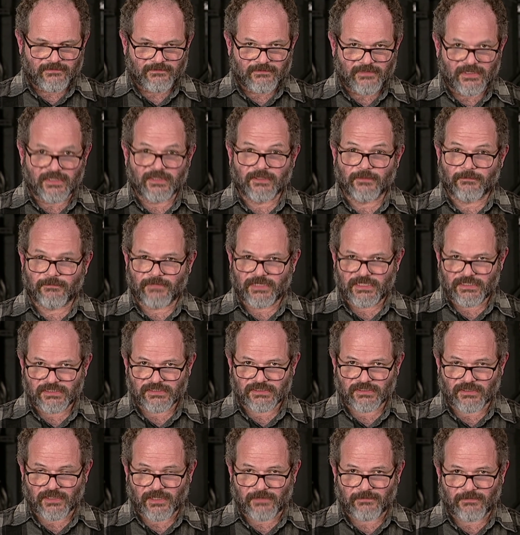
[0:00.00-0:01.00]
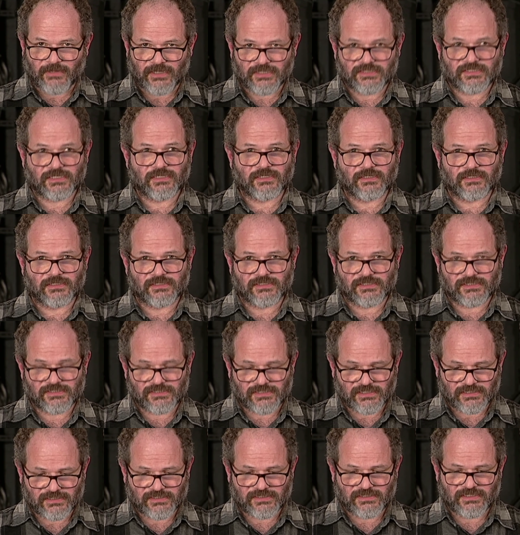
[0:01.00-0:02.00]
In the meantime, I turned
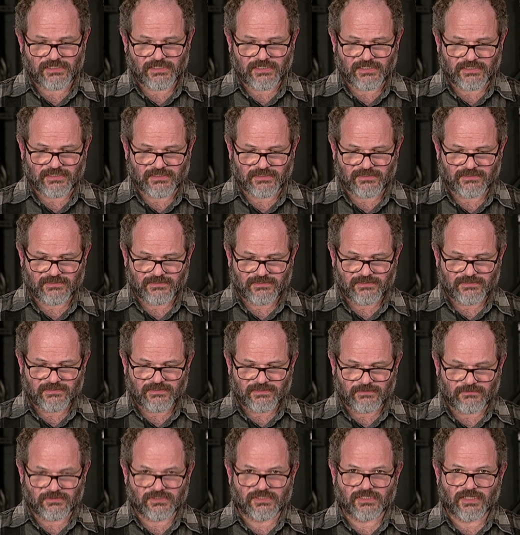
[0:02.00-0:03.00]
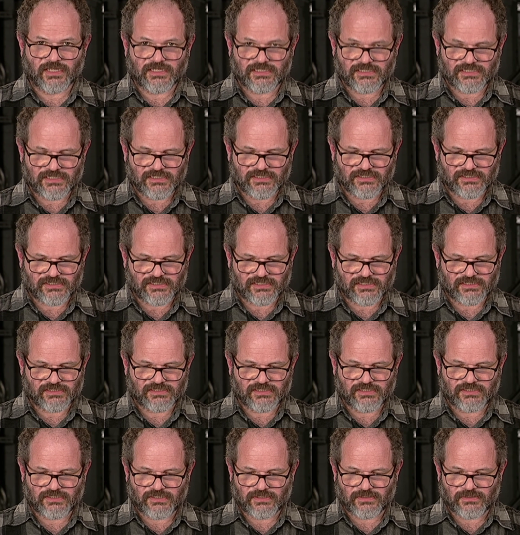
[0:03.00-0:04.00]
16. It was
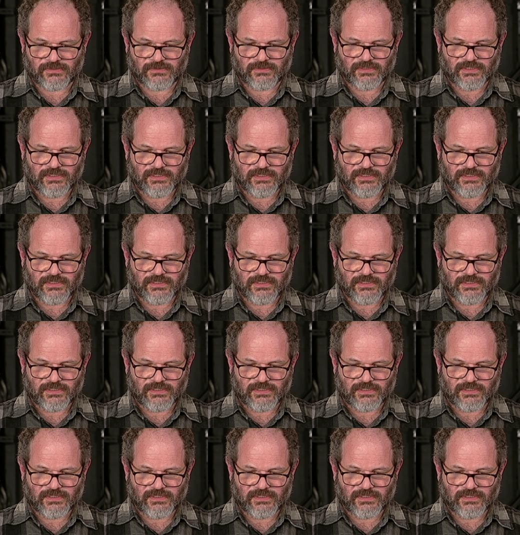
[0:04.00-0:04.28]
1962,